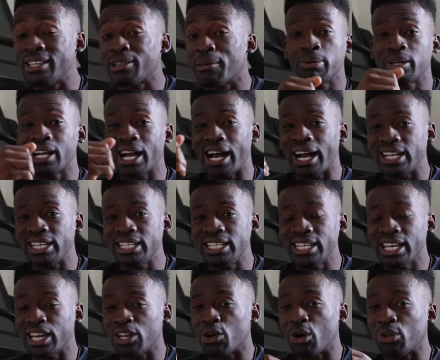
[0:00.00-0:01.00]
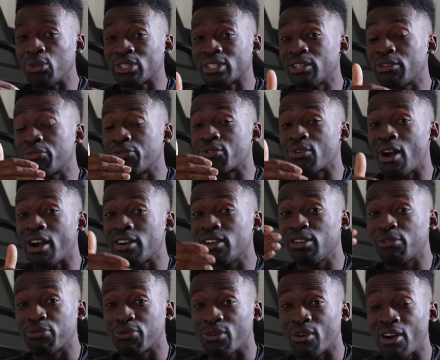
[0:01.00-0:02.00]
the Pagani, and all the
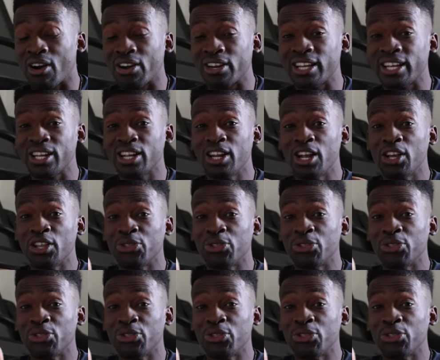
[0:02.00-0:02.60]
LaFerrari.